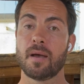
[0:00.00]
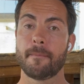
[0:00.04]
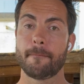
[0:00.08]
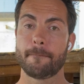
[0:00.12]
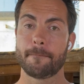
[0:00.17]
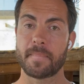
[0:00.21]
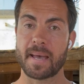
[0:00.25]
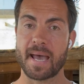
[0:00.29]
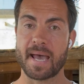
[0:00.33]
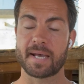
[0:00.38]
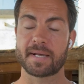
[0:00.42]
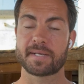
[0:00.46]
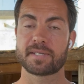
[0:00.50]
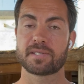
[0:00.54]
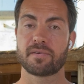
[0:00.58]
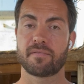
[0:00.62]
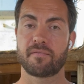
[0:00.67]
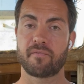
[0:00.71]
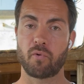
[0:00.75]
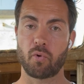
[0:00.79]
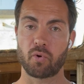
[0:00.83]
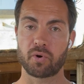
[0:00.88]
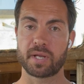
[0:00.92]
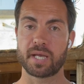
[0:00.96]
max
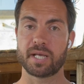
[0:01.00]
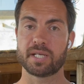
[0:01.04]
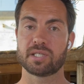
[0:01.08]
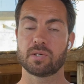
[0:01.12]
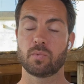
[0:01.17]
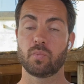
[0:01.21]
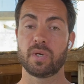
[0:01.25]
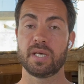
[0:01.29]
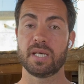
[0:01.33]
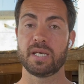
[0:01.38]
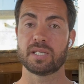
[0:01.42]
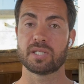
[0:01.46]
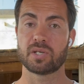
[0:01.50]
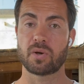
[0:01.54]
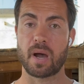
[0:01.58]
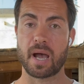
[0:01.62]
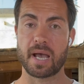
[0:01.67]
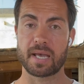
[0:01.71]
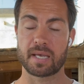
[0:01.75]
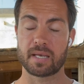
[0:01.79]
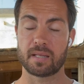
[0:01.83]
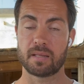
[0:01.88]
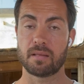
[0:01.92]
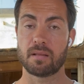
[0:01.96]
4 days a week, so I
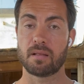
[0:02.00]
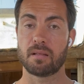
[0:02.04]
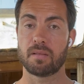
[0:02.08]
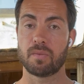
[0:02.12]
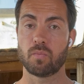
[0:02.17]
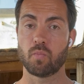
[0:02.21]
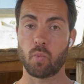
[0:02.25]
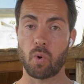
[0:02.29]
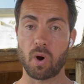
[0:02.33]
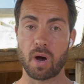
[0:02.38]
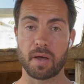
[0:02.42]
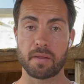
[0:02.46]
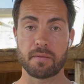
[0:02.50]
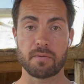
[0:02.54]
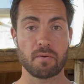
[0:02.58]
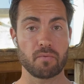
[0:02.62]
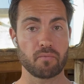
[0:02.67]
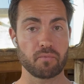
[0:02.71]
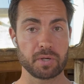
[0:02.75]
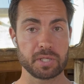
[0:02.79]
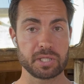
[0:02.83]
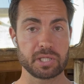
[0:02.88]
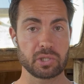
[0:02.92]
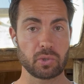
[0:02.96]
can, one,
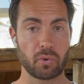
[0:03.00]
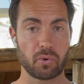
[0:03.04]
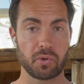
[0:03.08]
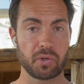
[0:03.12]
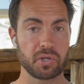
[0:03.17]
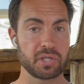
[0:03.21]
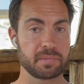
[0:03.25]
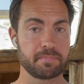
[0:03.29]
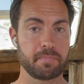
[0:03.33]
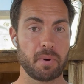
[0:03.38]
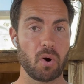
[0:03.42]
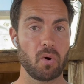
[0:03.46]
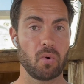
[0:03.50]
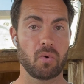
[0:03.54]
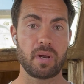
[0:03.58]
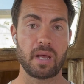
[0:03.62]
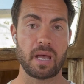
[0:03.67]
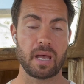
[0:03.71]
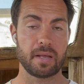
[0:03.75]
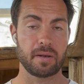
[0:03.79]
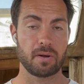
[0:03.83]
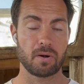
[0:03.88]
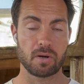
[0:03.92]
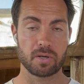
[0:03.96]
restore this boat,
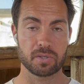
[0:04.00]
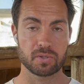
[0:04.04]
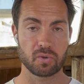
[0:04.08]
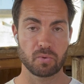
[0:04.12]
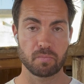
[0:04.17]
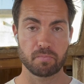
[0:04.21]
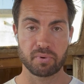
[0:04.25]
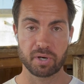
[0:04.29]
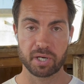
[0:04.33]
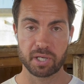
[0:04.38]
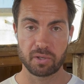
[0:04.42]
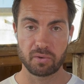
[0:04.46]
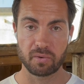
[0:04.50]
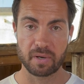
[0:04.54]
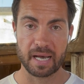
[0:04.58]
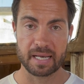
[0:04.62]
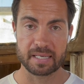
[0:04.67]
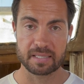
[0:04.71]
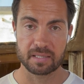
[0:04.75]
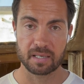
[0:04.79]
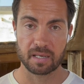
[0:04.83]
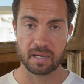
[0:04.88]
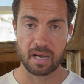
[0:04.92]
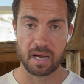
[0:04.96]
and also bring you
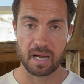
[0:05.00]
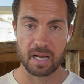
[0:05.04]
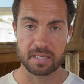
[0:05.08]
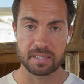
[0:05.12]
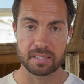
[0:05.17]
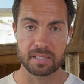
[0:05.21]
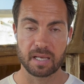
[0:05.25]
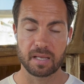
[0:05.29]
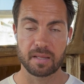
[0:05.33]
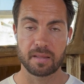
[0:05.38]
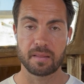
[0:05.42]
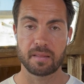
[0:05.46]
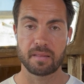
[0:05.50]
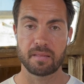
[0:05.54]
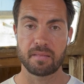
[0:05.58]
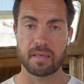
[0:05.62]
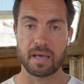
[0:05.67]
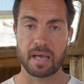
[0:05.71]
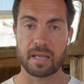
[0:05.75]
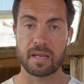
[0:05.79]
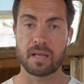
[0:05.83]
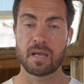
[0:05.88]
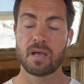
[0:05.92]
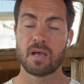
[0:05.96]
guys the content
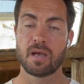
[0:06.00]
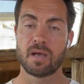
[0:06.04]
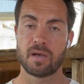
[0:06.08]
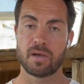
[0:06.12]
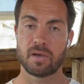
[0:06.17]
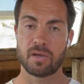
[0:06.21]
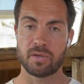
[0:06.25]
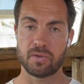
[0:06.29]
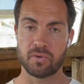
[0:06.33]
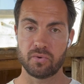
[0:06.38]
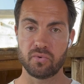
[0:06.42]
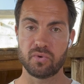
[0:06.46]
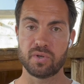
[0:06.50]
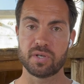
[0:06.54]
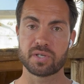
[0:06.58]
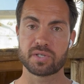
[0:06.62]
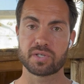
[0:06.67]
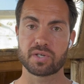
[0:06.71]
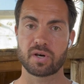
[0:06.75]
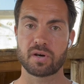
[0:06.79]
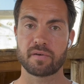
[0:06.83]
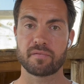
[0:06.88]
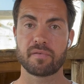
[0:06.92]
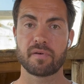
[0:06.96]
that you
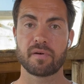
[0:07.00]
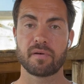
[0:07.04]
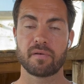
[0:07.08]
deserve